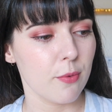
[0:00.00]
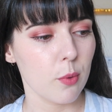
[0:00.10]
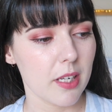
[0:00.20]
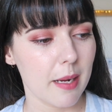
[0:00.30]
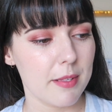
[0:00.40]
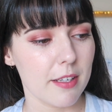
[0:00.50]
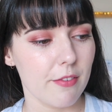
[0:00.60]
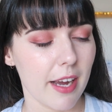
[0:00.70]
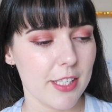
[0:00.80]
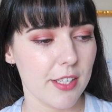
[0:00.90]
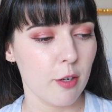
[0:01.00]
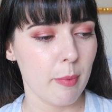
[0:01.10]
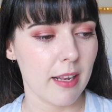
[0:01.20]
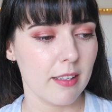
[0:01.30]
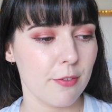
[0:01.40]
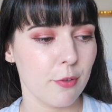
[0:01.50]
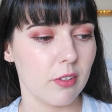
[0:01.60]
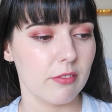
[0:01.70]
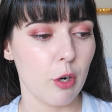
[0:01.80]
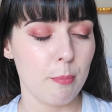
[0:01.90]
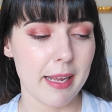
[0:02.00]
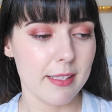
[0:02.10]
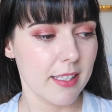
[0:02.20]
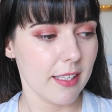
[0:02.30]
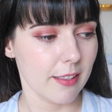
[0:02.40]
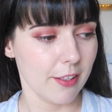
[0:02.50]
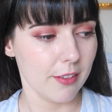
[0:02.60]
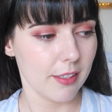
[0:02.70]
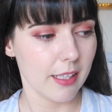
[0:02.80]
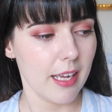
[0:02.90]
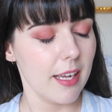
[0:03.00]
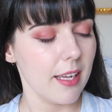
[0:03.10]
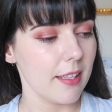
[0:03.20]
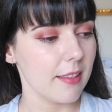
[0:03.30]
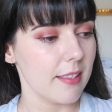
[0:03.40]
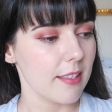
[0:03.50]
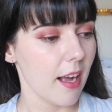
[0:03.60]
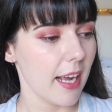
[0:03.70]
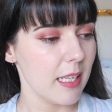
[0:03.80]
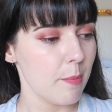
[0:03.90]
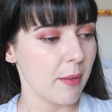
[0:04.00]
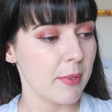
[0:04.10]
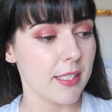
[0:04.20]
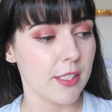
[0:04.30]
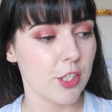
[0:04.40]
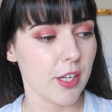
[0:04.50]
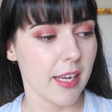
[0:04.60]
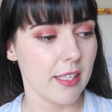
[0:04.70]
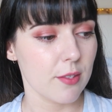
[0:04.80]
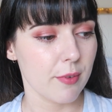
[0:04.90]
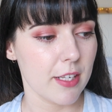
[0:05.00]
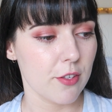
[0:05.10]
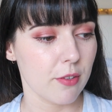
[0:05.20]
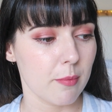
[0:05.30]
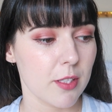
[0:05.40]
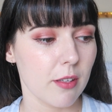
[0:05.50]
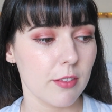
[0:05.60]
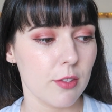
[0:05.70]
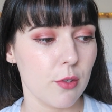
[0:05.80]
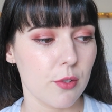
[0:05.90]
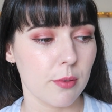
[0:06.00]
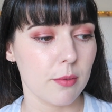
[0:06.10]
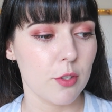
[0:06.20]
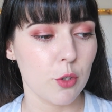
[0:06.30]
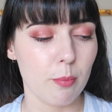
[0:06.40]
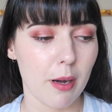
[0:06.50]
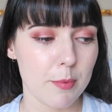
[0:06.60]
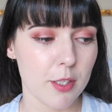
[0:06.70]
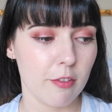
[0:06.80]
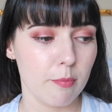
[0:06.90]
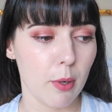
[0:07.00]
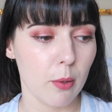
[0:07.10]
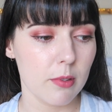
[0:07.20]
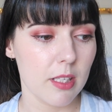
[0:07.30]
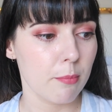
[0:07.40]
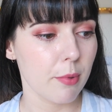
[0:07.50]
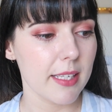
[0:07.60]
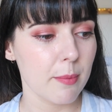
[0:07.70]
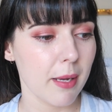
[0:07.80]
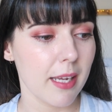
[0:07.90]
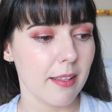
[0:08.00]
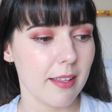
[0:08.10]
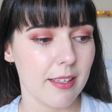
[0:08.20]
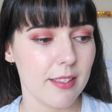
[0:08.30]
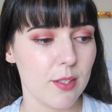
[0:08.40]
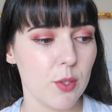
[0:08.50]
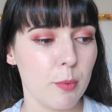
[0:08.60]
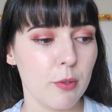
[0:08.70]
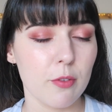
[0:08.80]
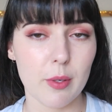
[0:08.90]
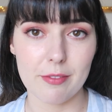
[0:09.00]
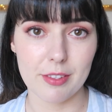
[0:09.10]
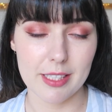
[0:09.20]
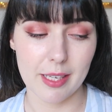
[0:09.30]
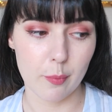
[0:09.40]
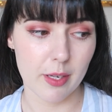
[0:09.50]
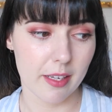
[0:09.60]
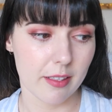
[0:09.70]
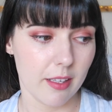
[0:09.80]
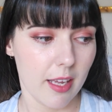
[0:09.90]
4 types of eyeshadow palette for a romantic look. These highly pigmented shades range from soft neutrals to pops of bold, bright pink that is suitable for everyday wear.